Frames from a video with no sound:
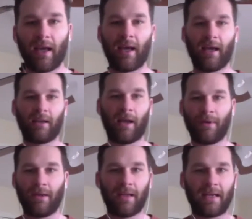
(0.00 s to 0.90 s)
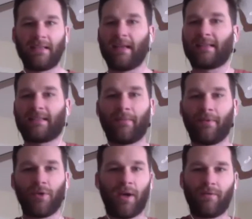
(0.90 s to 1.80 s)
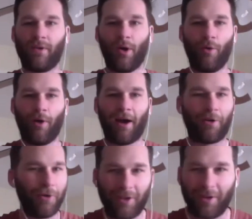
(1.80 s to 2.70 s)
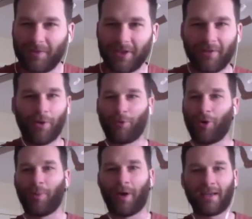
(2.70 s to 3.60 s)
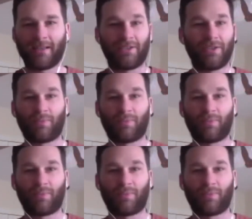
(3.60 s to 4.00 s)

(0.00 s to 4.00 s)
And I mean, 1987, you have no algorithms, you have no robots, right.